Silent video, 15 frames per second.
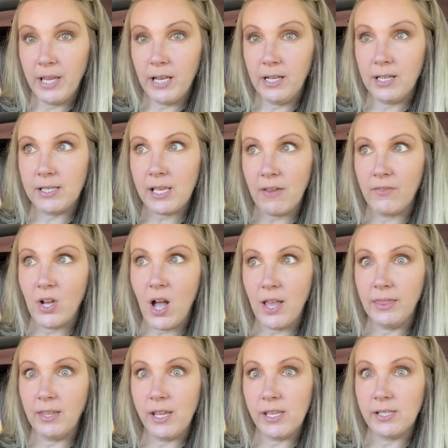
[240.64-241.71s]
because I've
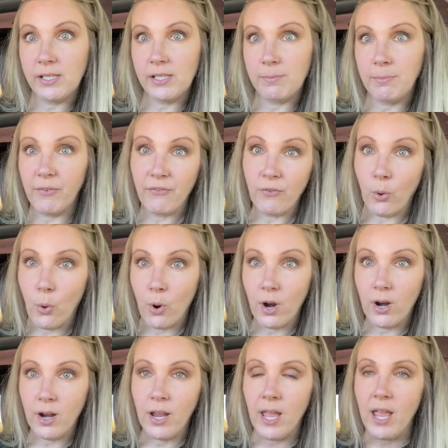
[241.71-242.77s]
gotten these
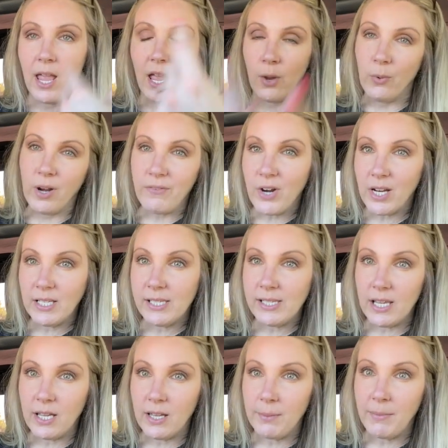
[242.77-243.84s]
before, and whenever I
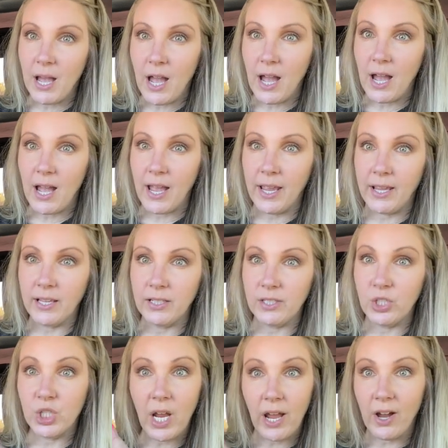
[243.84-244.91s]
see them, I
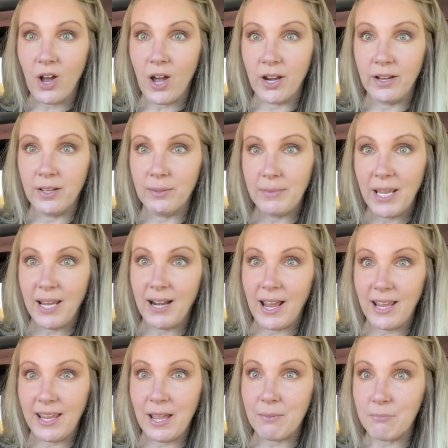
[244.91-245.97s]
check on them and
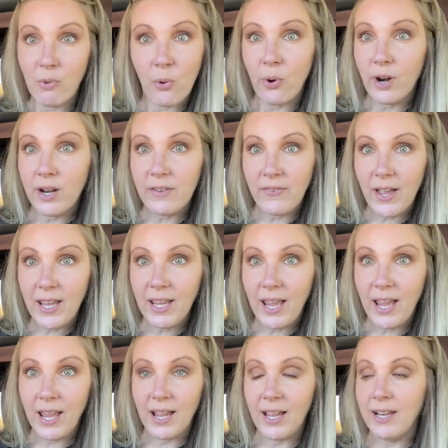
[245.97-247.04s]
I get more if I
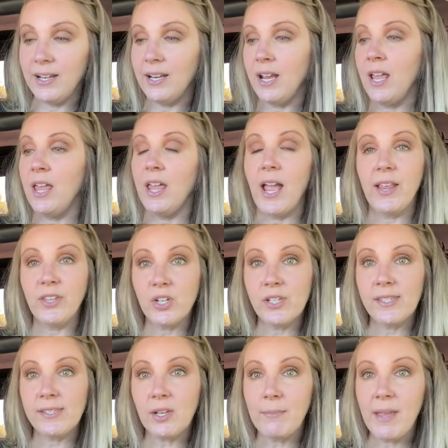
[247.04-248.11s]
can, and they're
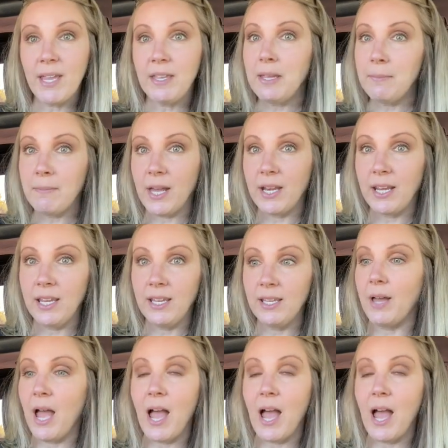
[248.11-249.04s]
still making money.